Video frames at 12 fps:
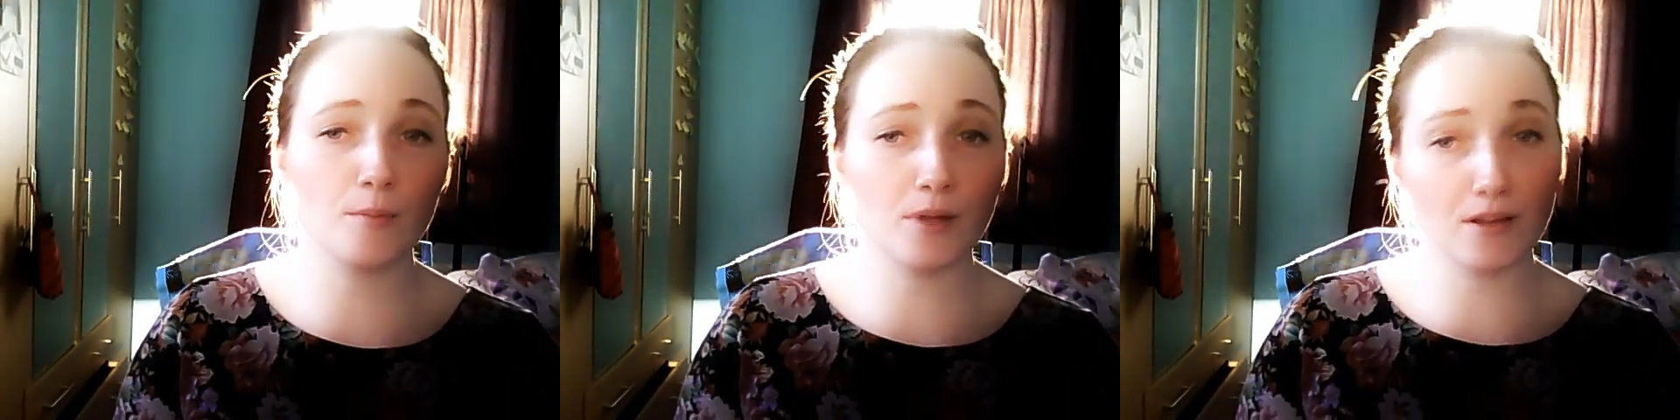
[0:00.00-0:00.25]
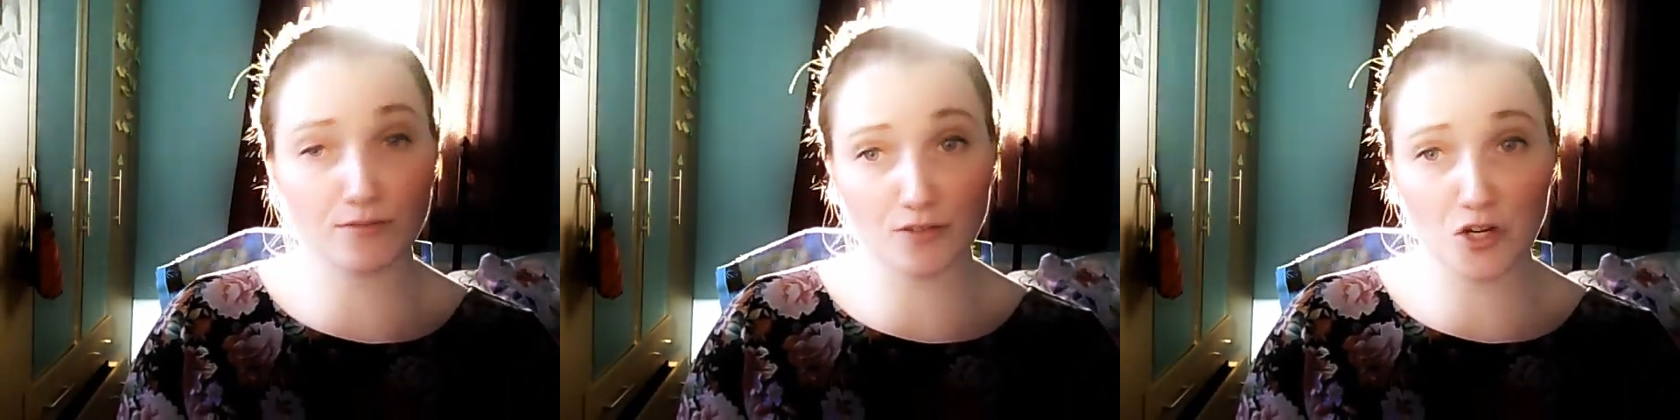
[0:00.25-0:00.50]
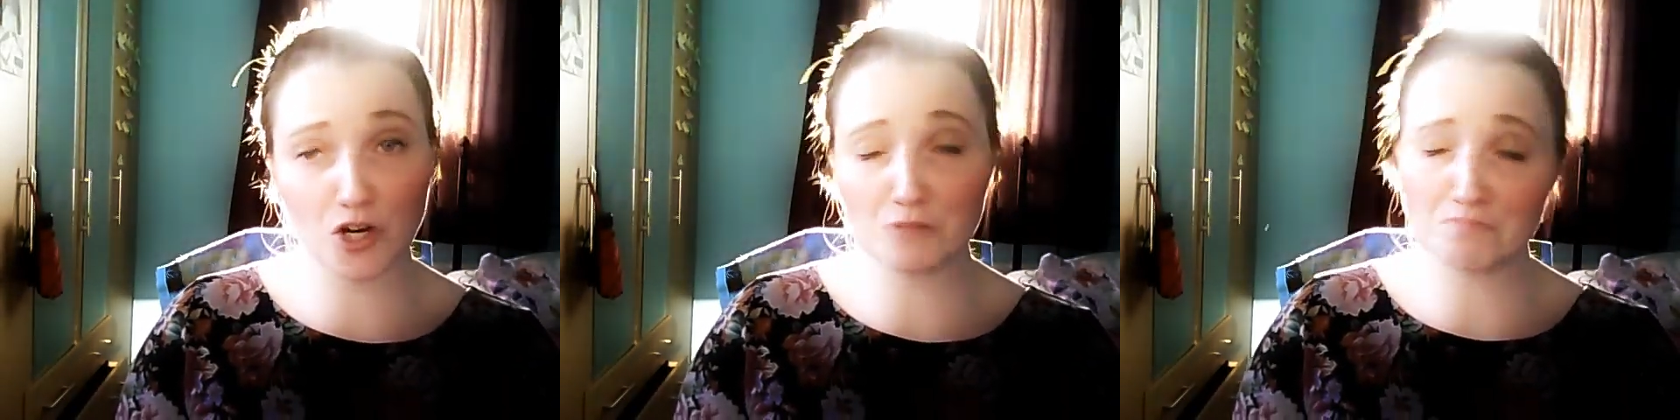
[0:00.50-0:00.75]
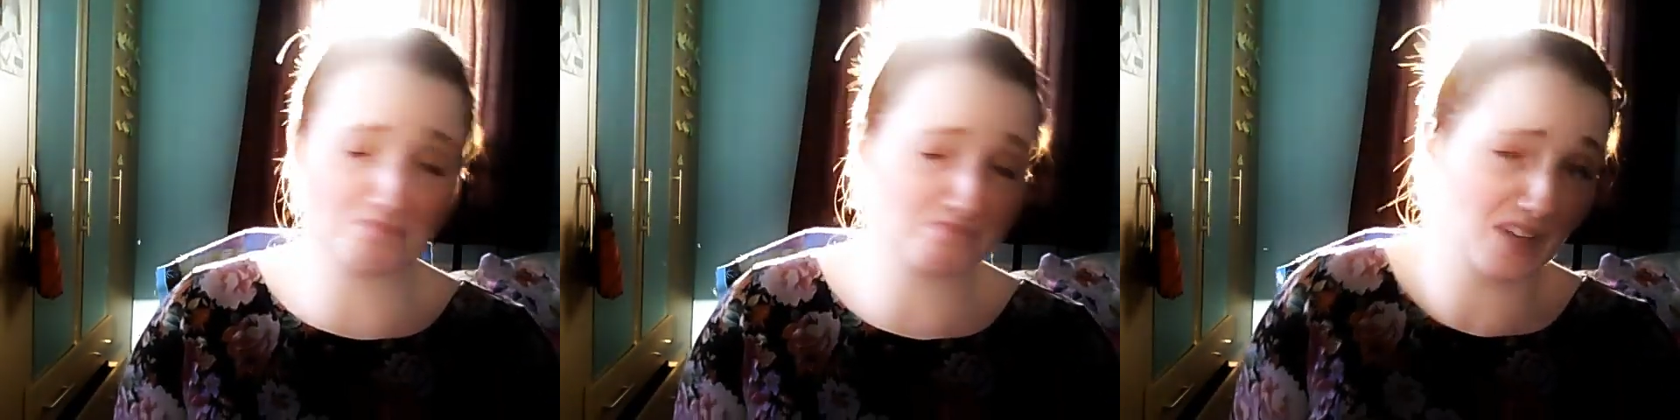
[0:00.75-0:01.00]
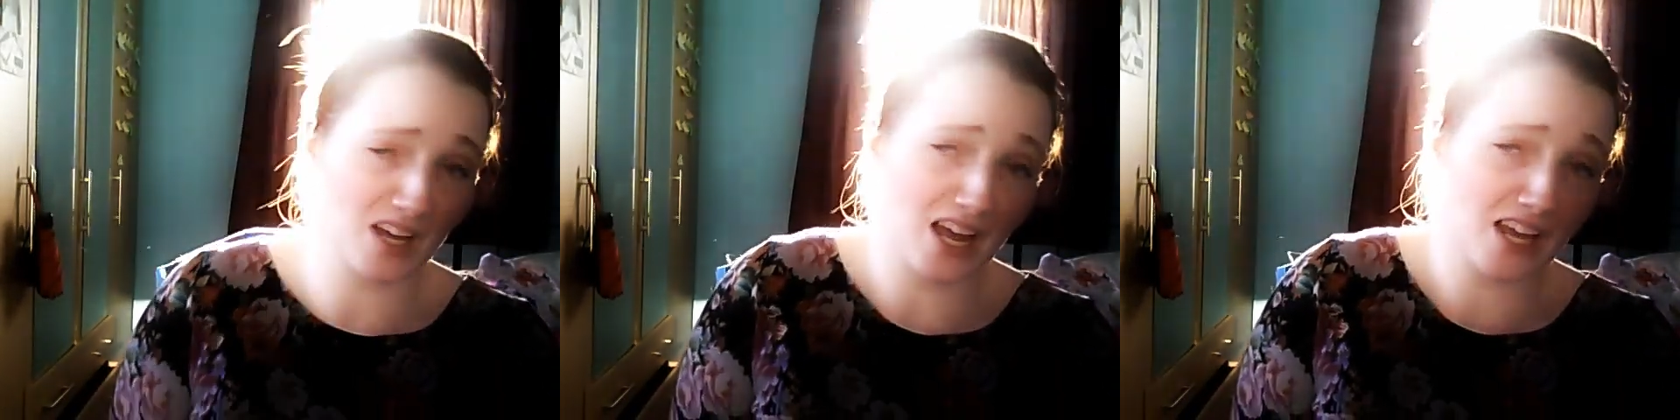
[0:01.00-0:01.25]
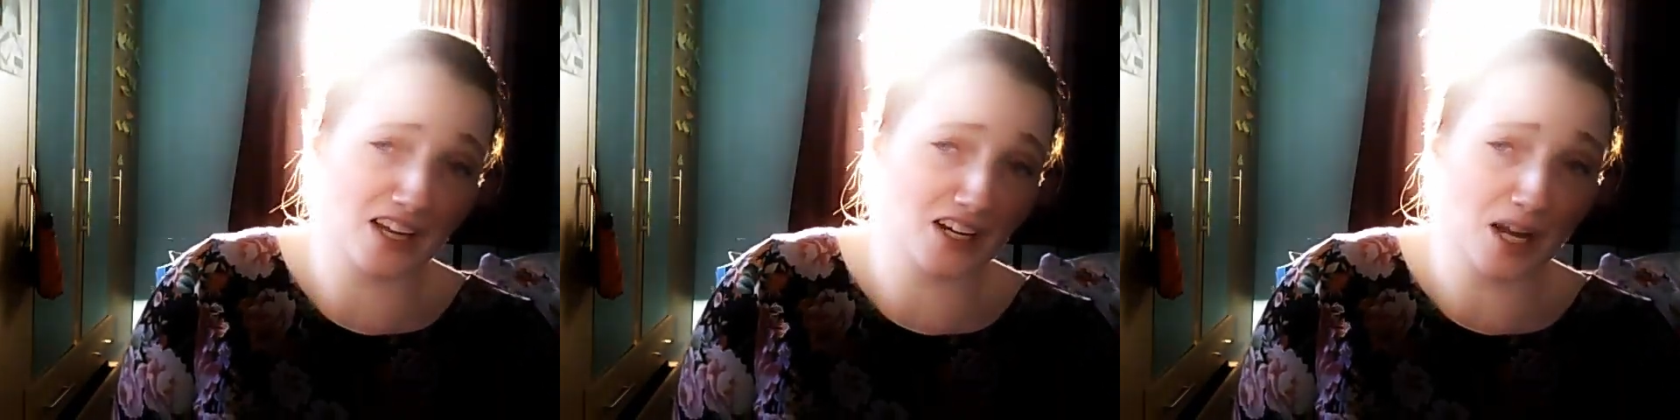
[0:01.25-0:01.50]
If not,
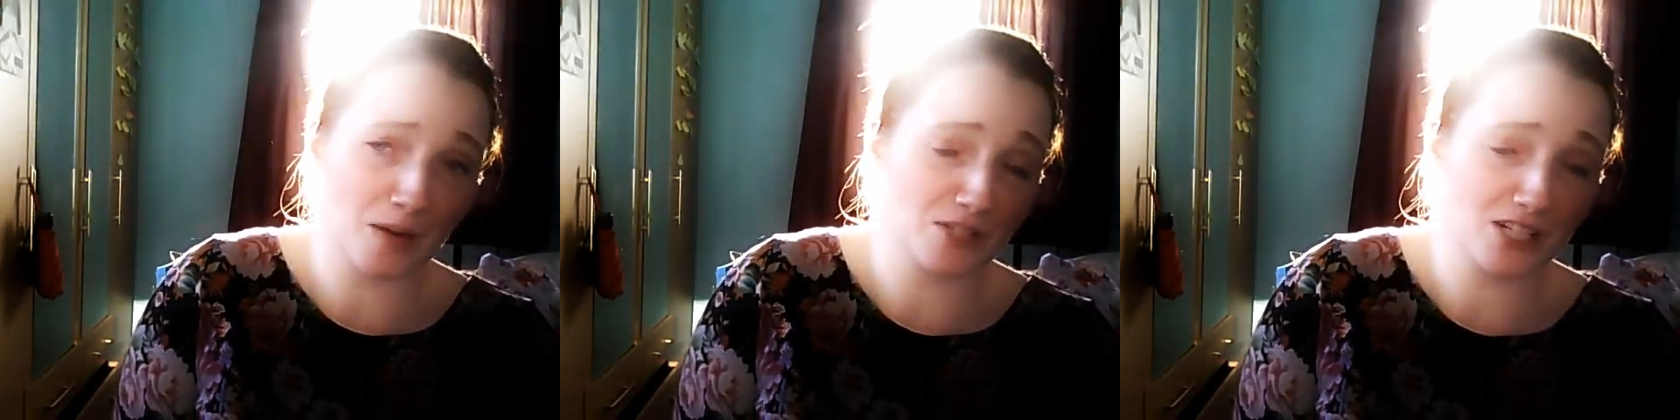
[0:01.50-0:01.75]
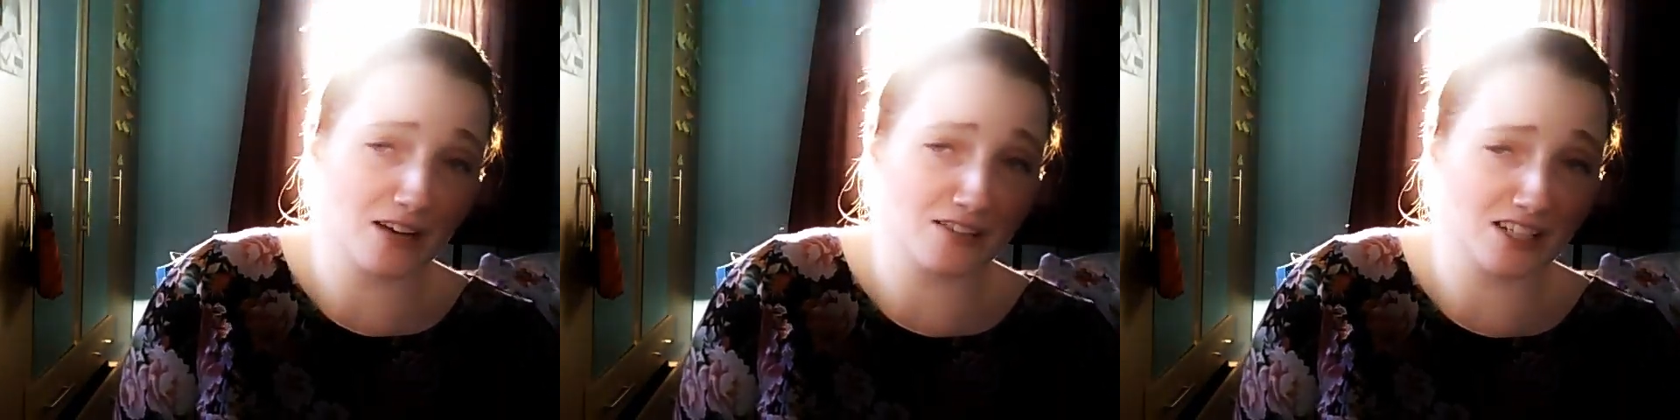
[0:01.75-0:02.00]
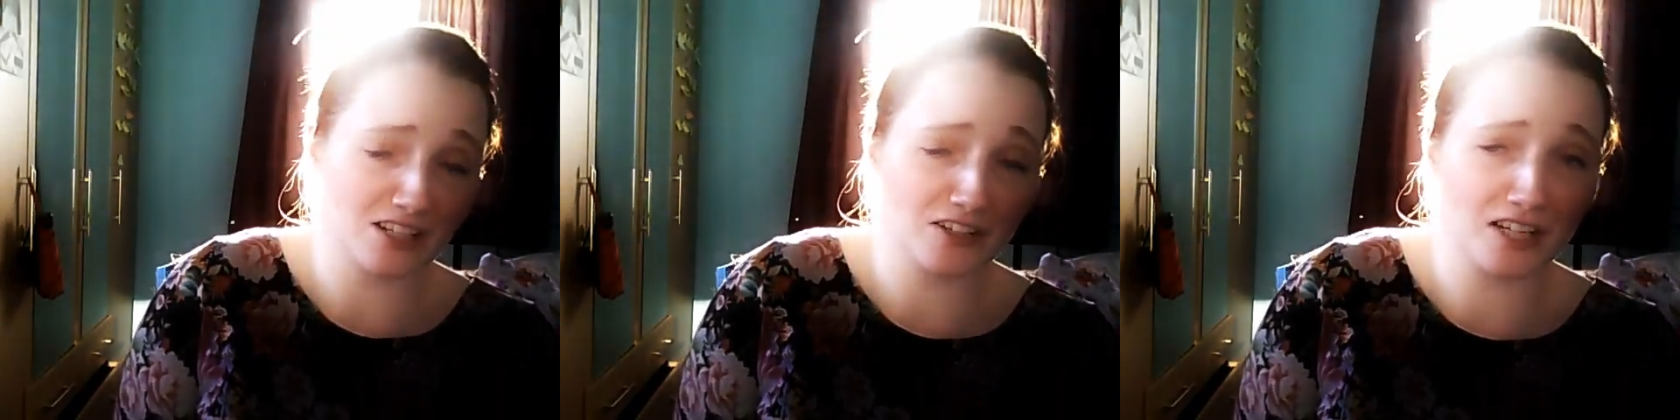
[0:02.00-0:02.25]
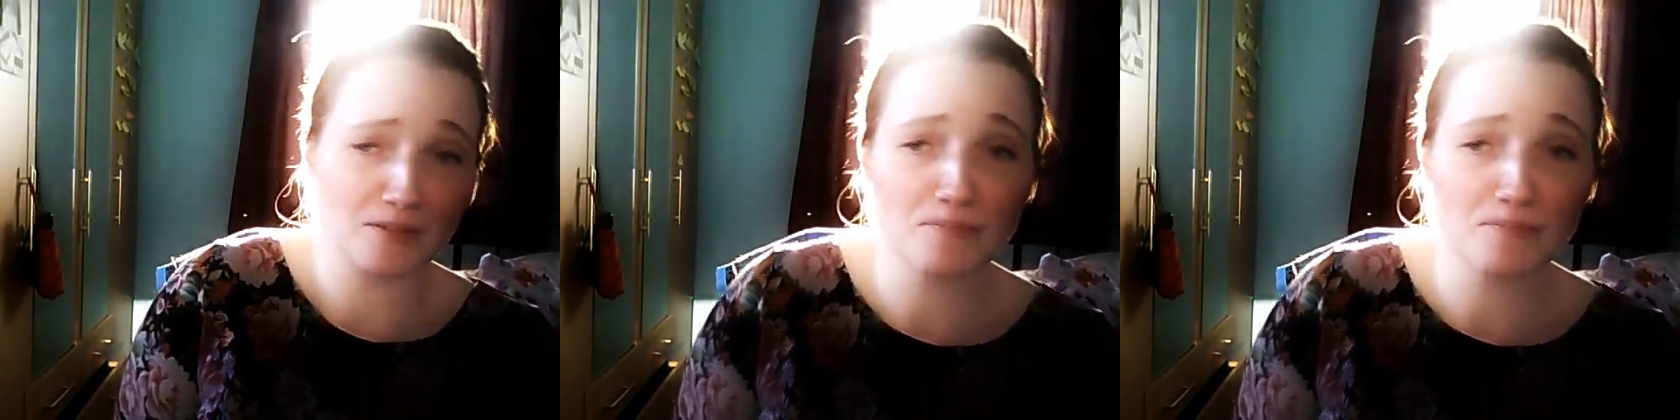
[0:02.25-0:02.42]
I ain't gonna come to your house and kill you.